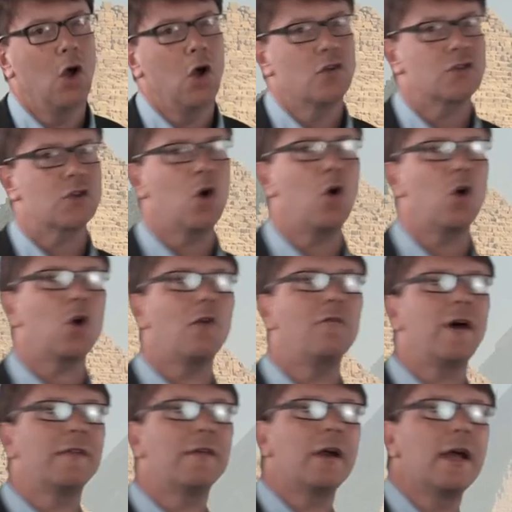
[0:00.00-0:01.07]
Score of
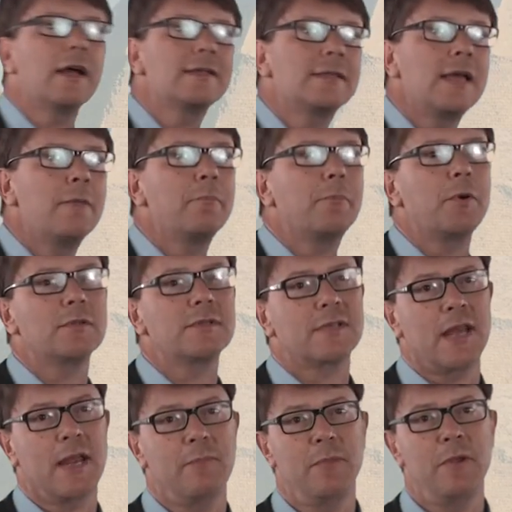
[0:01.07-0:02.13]
other examples
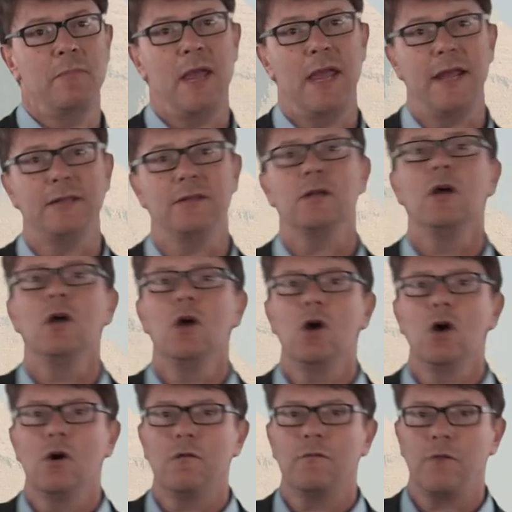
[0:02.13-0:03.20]
can be made.
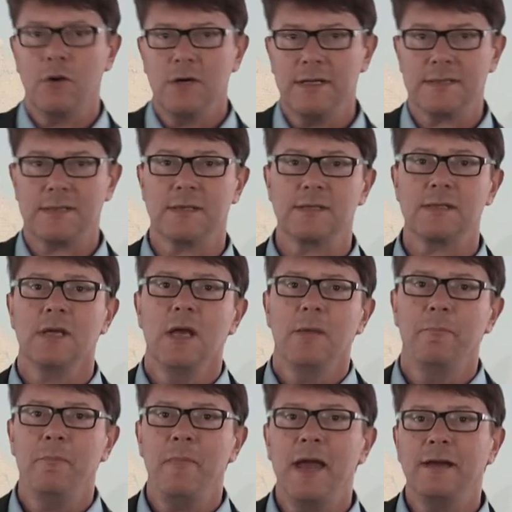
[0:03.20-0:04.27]
For instance,
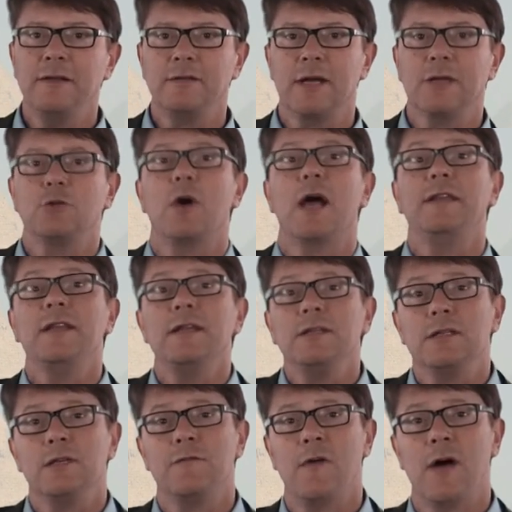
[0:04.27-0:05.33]
many try to
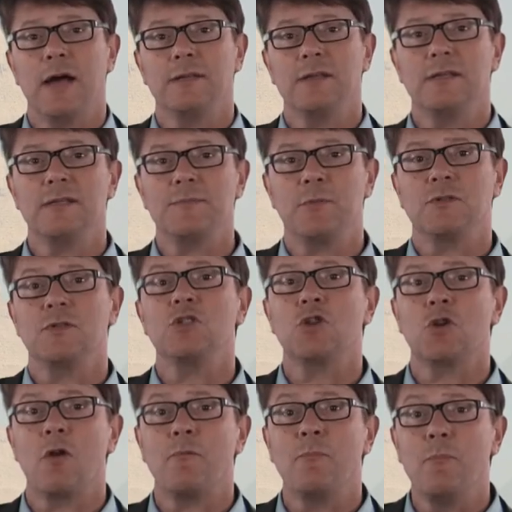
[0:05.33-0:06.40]
identify the
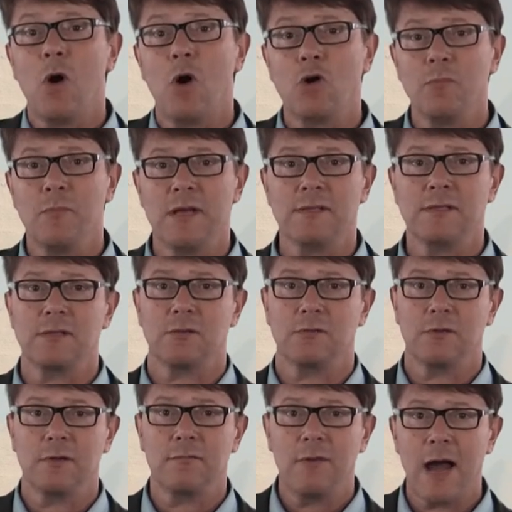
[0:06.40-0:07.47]
disposition of monuments on
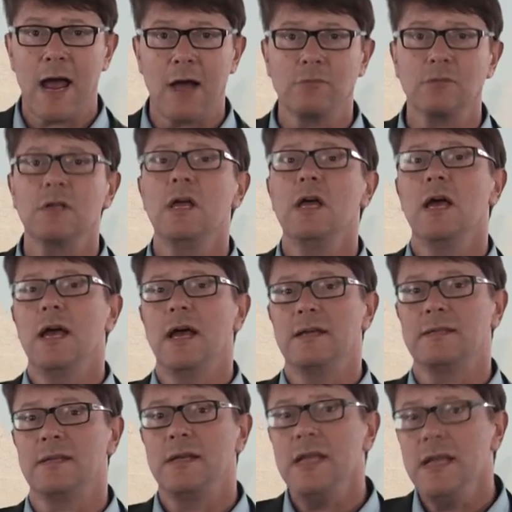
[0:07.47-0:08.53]
the ground
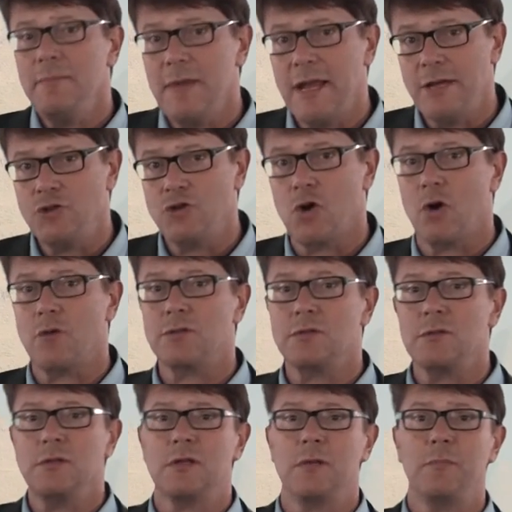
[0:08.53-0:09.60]
as an image of
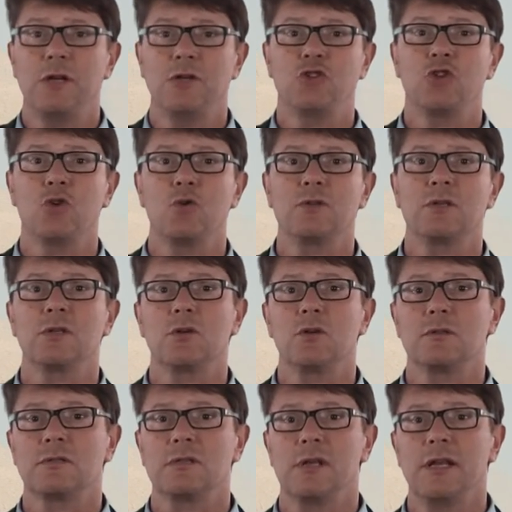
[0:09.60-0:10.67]
suitably chosen
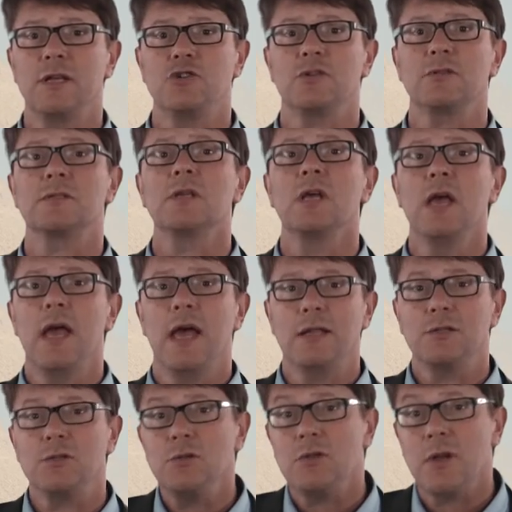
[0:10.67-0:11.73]
constellations
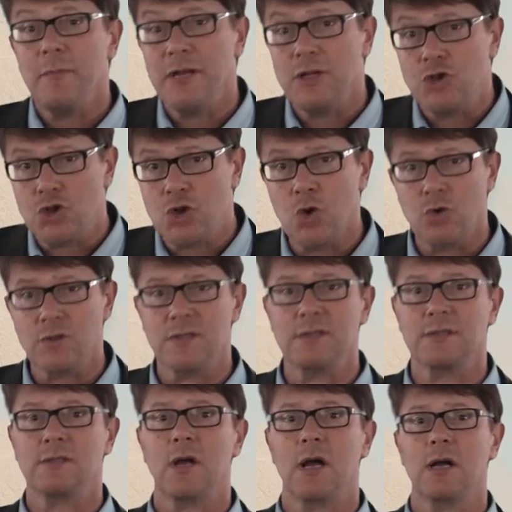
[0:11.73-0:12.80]
and suitably chosen
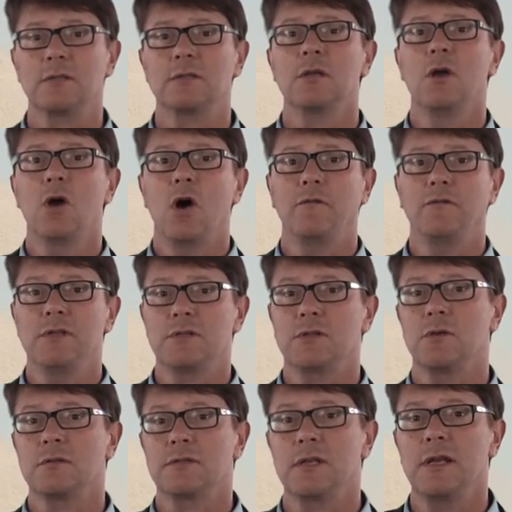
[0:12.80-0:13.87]
stars of these
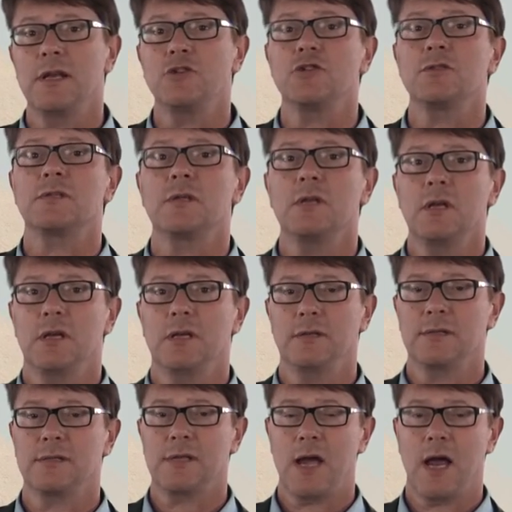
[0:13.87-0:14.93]
constellations in
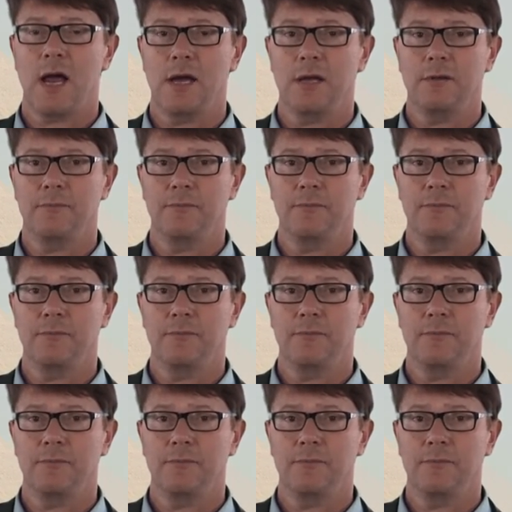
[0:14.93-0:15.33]
the sky.